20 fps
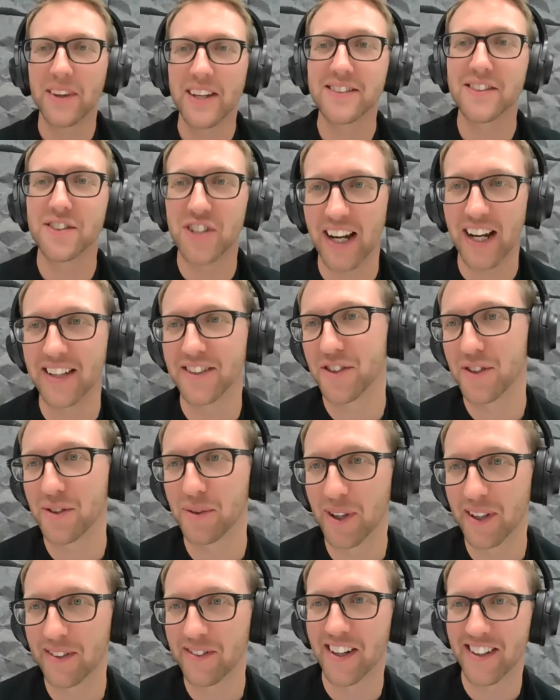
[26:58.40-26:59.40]
there's a challenge
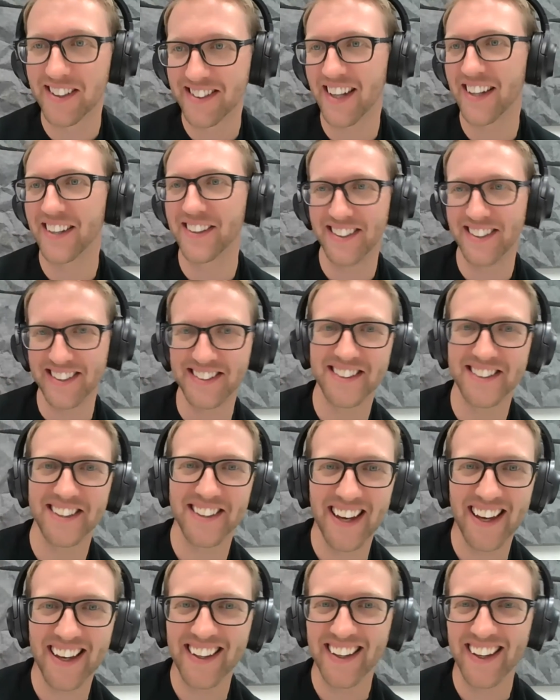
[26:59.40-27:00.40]
to all of our attendees
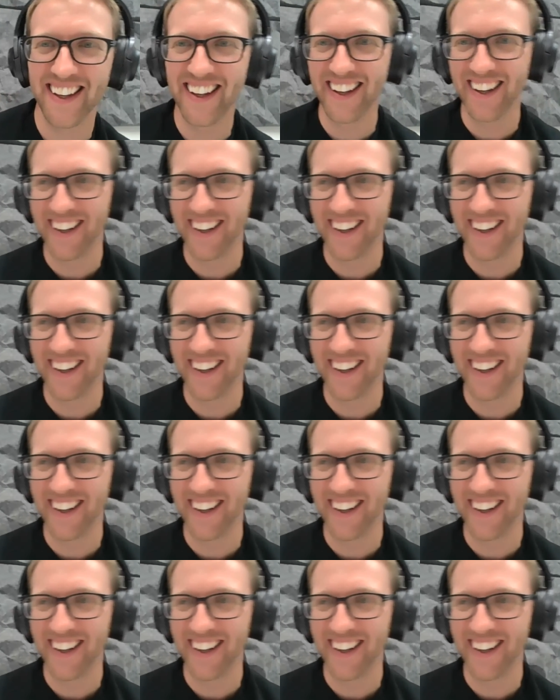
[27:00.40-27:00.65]
today.